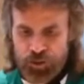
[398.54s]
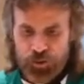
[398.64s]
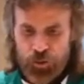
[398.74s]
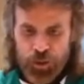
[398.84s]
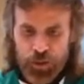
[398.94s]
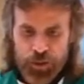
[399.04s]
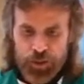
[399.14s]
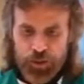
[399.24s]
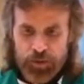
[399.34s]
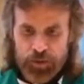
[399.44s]
that we just
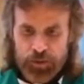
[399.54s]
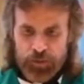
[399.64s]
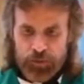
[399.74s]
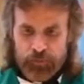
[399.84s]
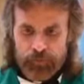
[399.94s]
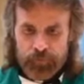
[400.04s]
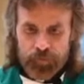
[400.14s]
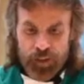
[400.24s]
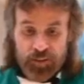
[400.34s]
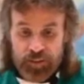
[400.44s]
heard,
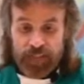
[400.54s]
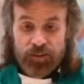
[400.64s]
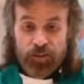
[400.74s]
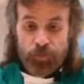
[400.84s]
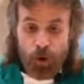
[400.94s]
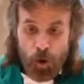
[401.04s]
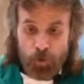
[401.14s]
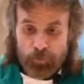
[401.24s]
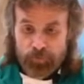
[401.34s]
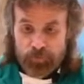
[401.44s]
Jesus gets in the
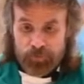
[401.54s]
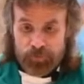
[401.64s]
boat,